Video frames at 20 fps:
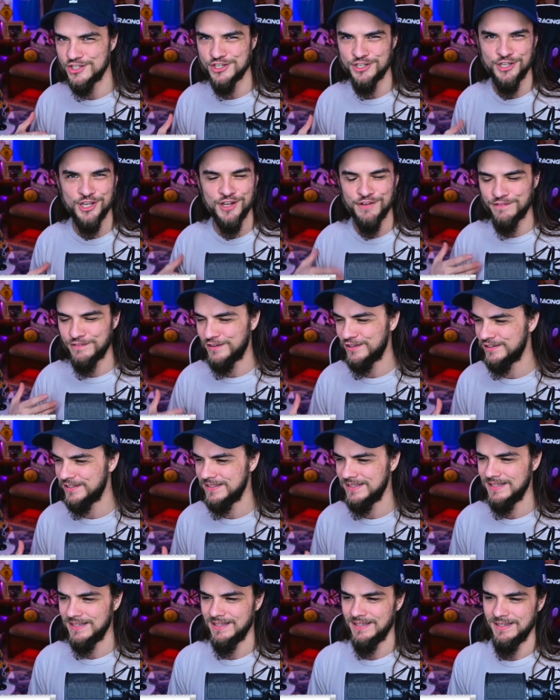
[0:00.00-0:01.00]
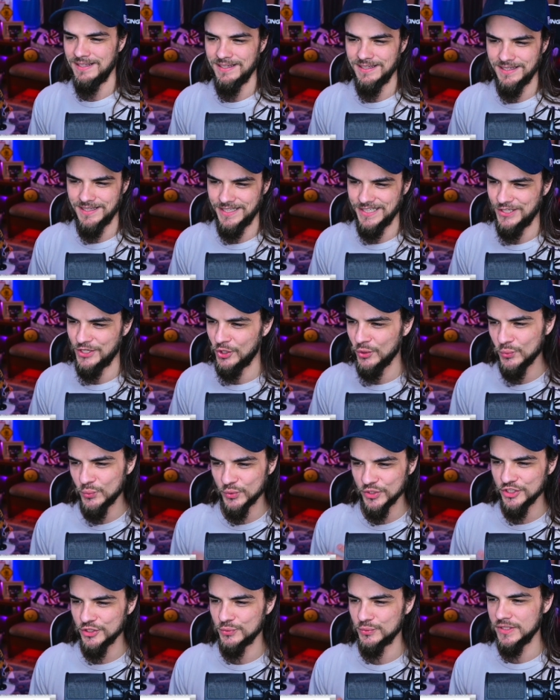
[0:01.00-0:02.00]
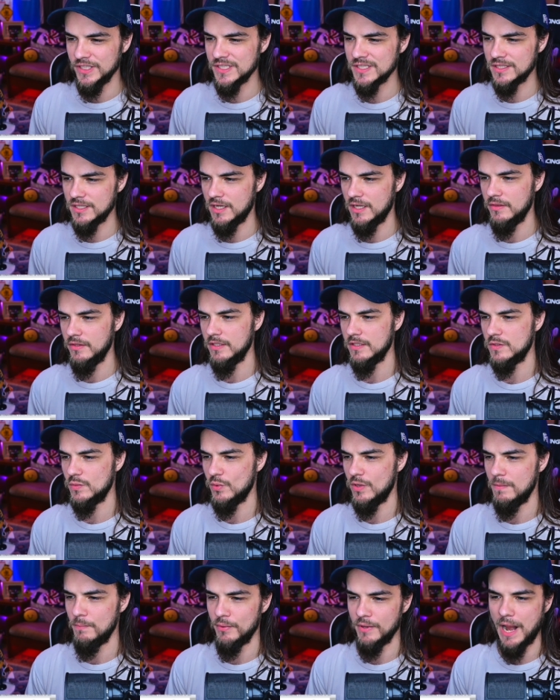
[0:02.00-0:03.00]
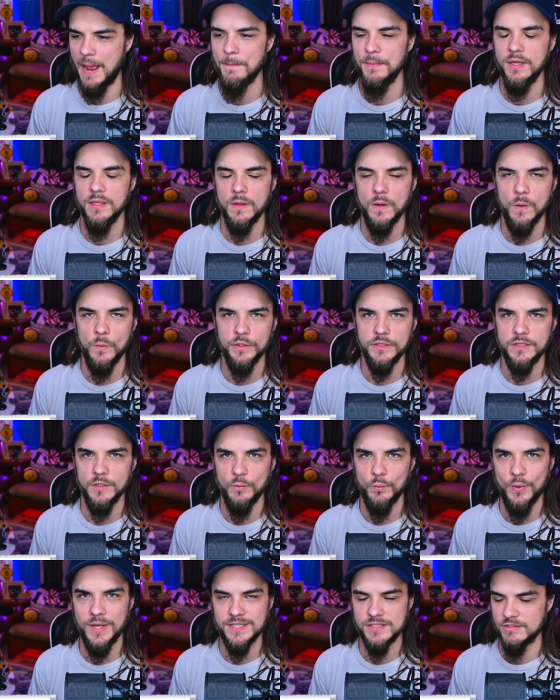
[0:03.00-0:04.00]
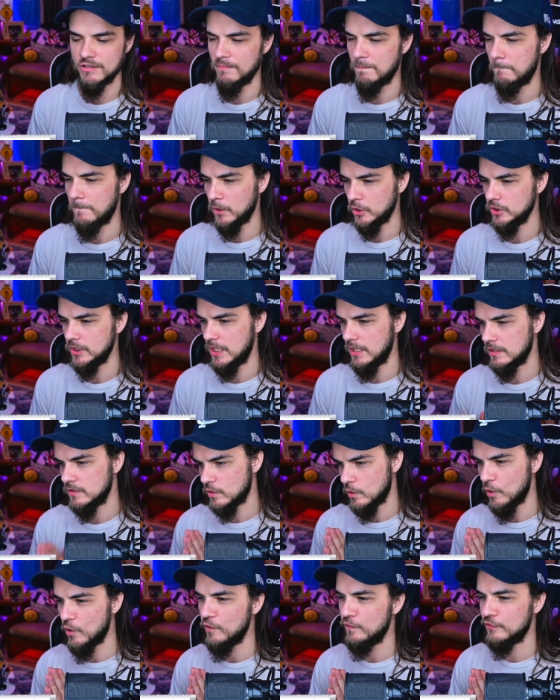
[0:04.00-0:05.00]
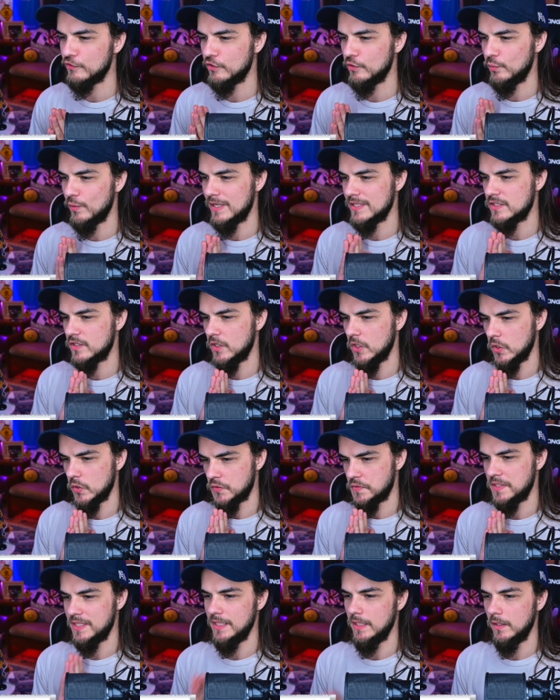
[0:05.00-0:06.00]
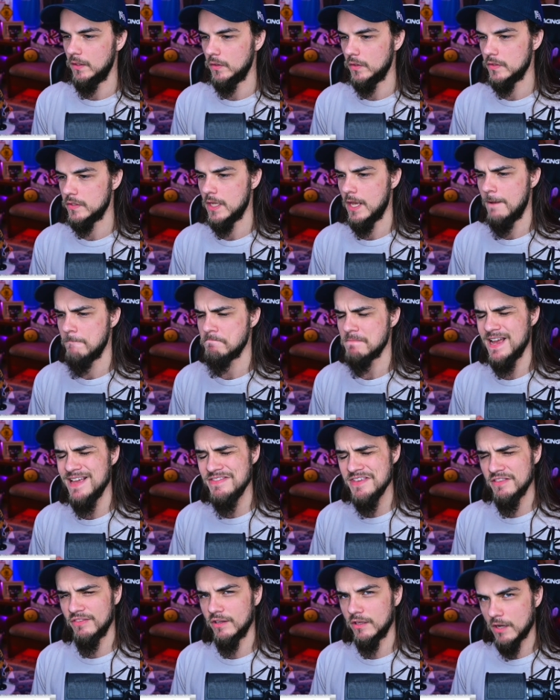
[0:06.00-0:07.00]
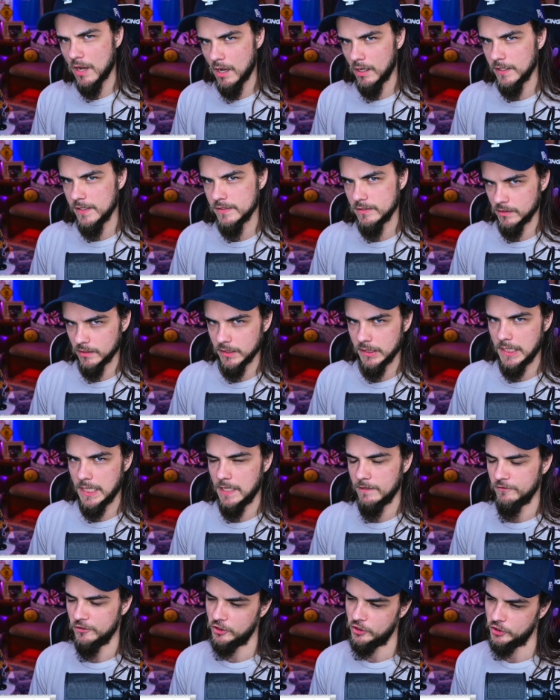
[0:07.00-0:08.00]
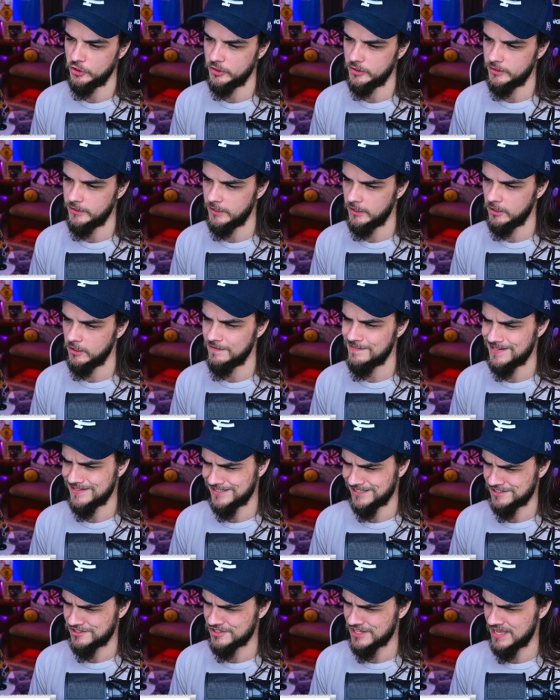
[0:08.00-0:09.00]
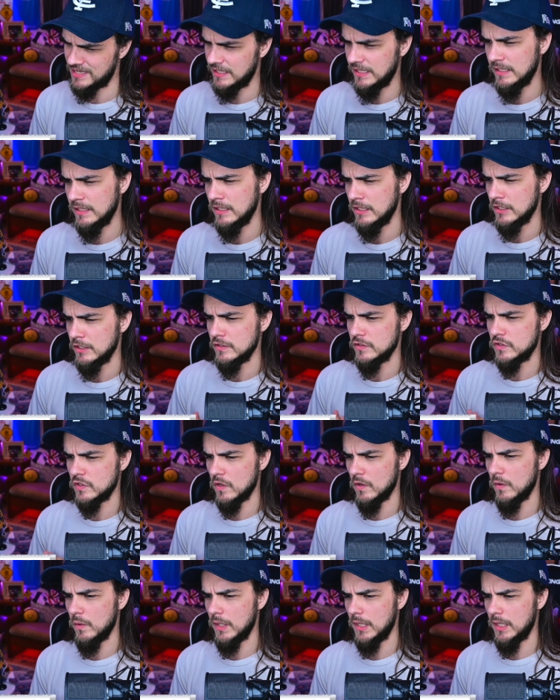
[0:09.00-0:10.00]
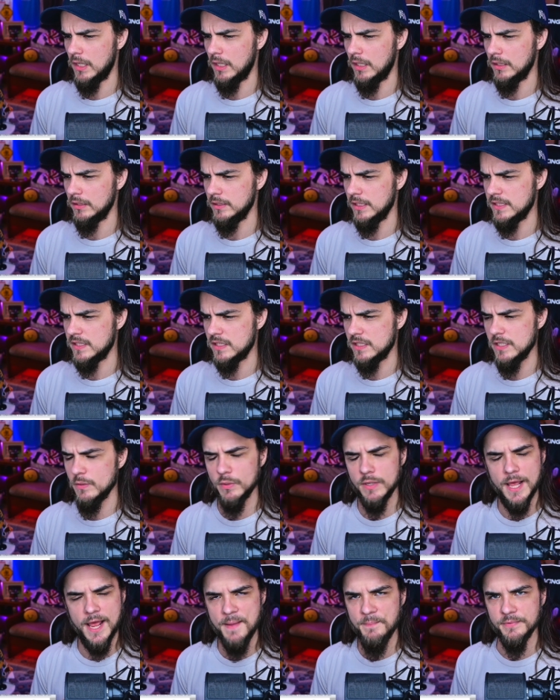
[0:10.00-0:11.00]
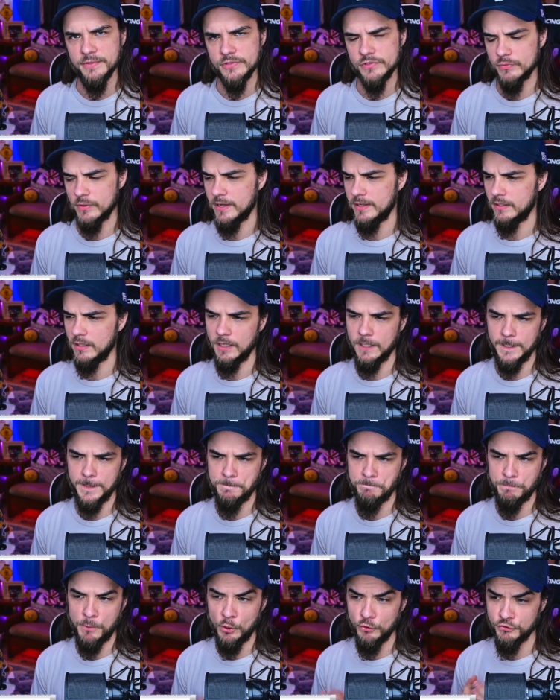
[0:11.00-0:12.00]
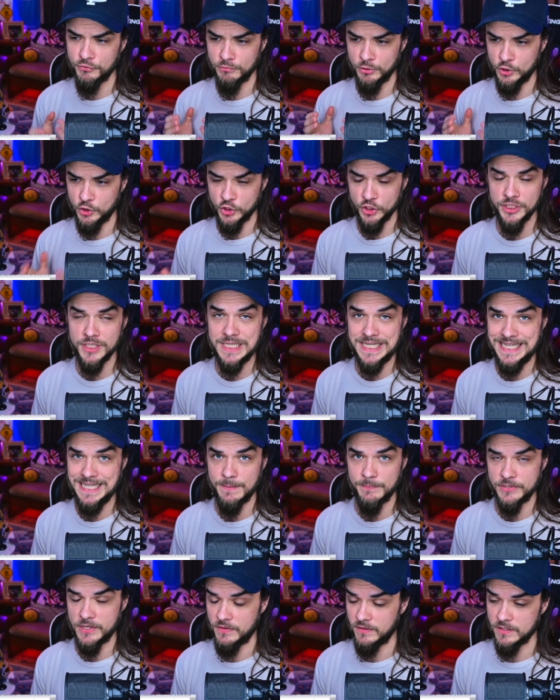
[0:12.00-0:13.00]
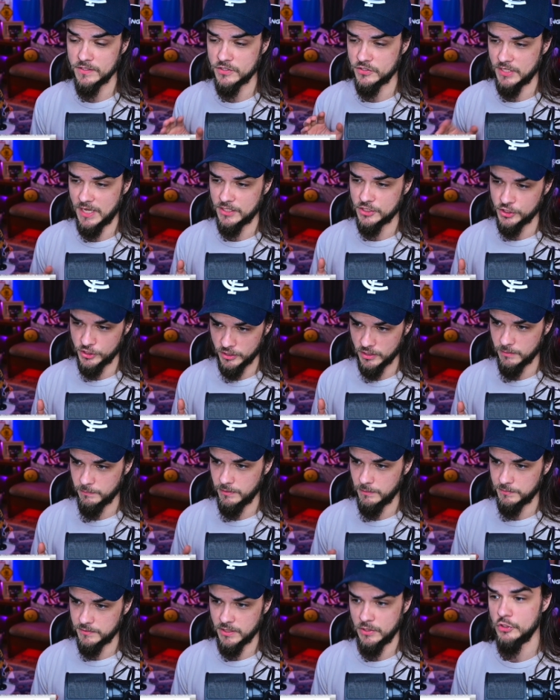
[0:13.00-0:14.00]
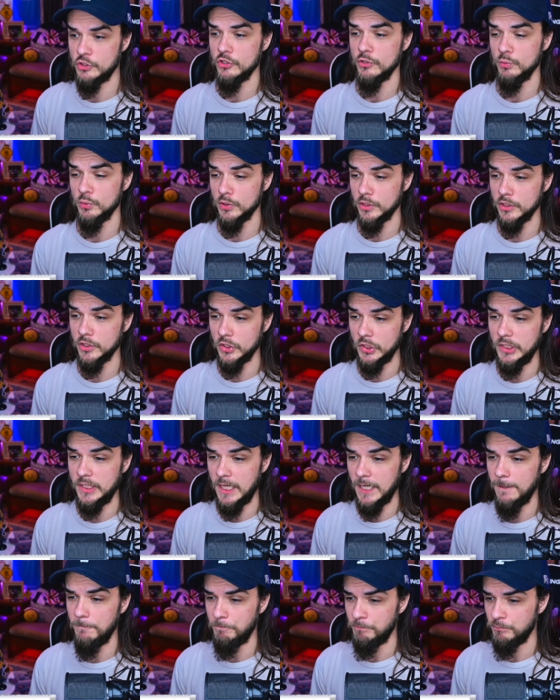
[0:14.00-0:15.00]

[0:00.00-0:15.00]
gut feeling. Uh, no real reason on this one, but I'm going to go with the Western Bulldogs over the West Coast Eagles. I think the Doggies are going to have a good year, and that's exciting. So uh, let's see what happens, right? Um, both good teams. I think this is actually going to be potentially a really good game.